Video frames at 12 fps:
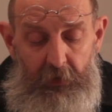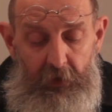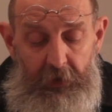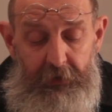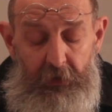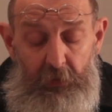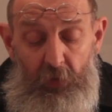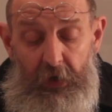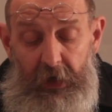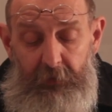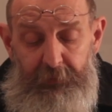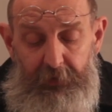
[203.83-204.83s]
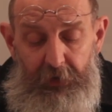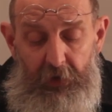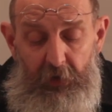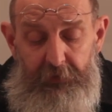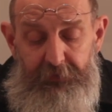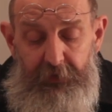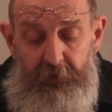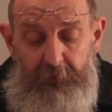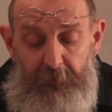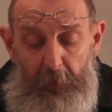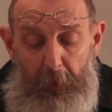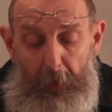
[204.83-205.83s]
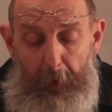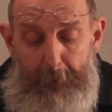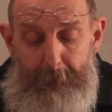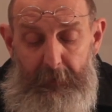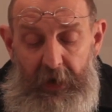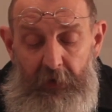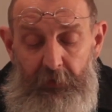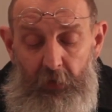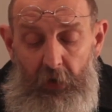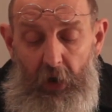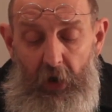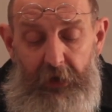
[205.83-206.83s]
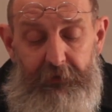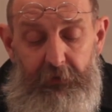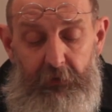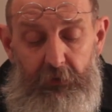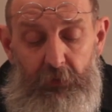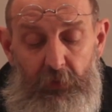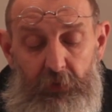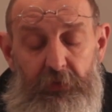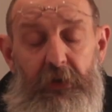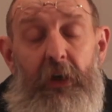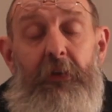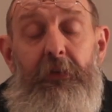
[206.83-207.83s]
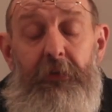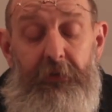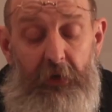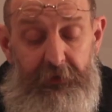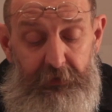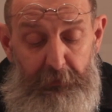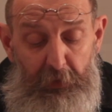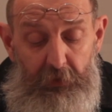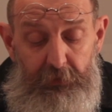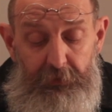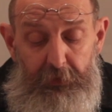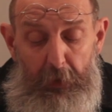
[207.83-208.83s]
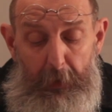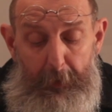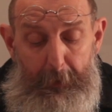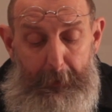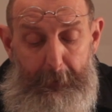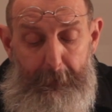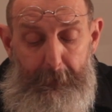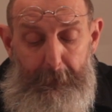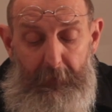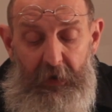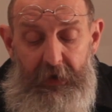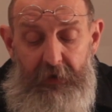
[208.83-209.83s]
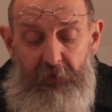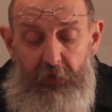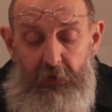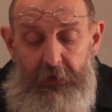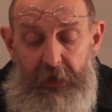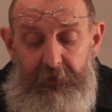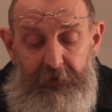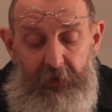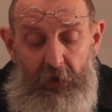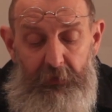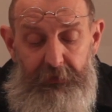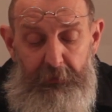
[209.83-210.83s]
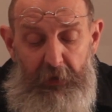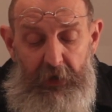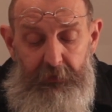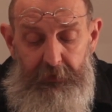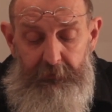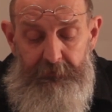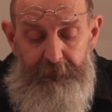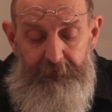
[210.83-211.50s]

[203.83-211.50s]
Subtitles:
I don't know what happened after. Out on licence with all the others, I suppose. I never heard anything else about him.